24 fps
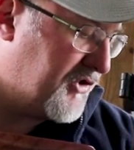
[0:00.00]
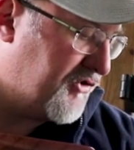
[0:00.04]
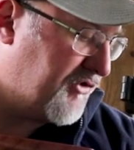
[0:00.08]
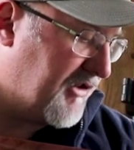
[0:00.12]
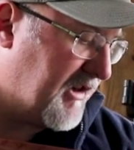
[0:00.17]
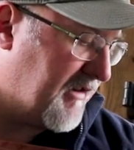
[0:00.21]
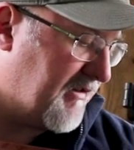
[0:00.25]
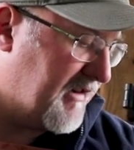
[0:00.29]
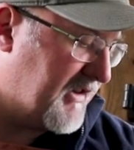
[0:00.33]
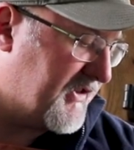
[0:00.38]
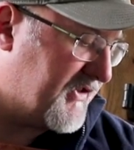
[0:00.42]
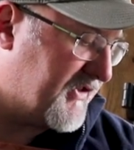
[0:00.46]

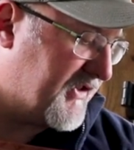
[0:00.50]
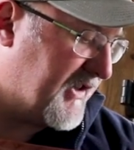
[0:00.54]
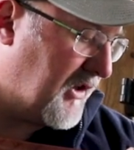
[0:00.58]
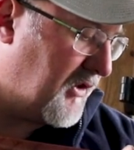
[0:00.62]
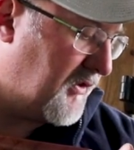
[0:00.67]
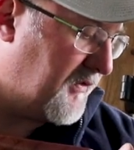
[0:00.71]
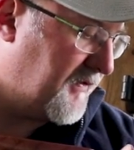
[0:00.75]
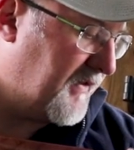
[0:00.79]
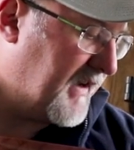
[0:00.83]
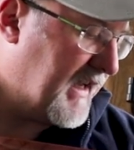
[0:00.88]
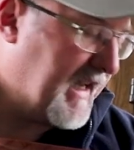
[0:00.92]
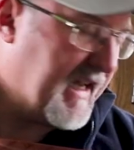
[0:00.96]
trigger
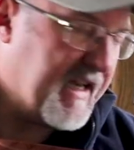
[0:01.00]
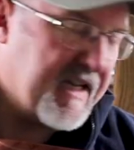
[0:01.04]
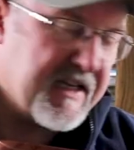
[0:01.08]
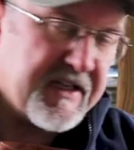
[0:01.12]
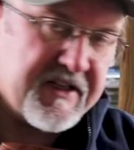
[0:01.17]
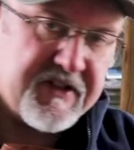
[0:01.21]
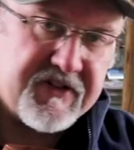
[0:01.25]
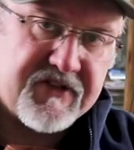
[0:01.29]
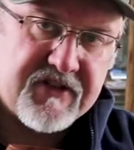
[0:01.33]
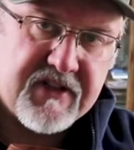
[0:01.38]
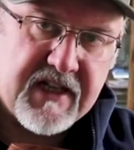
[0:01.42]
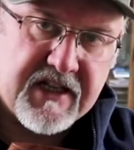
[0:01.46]
itself
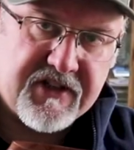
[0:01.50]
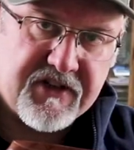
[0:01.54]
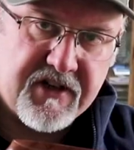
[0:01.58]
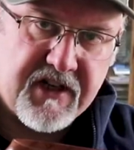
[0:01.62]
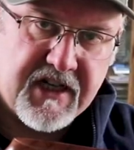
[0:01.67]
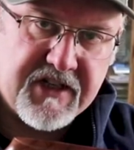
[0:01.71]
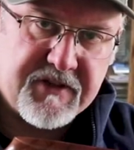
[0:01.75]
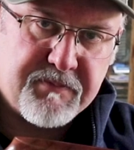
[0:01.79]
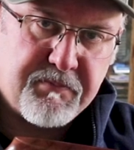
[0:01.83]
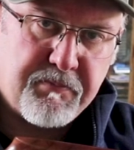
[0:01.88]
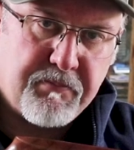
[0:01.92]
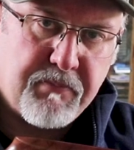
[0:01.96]
is has a
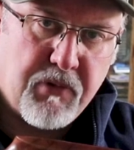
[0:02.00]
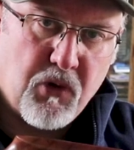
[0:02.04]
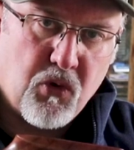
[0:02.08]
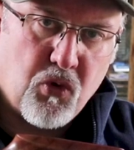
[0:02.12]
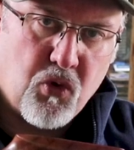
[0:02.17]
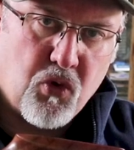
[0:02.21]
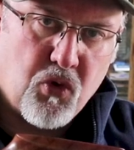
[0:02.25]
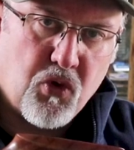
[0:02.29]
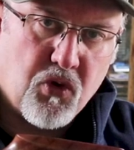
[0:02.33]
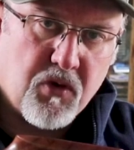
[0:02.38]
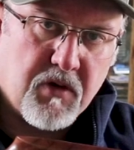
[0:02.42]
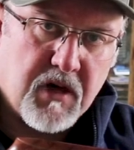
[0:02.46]
nice
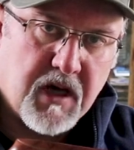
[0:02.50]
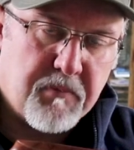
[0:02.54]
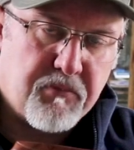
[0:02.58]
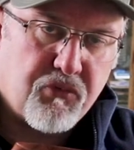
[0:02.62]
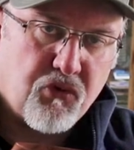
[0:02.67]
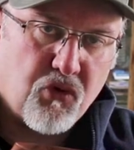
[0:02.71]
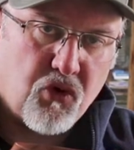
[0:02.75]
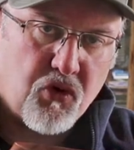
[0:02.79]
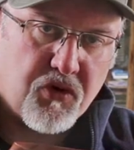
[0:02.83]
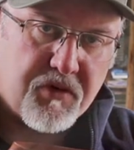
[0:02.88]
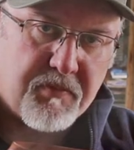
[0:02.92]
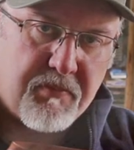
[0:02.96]
broad, uh,
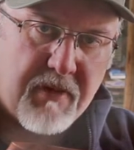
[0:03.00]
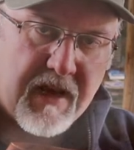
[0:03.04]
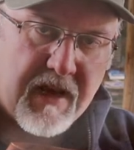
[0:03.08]
broad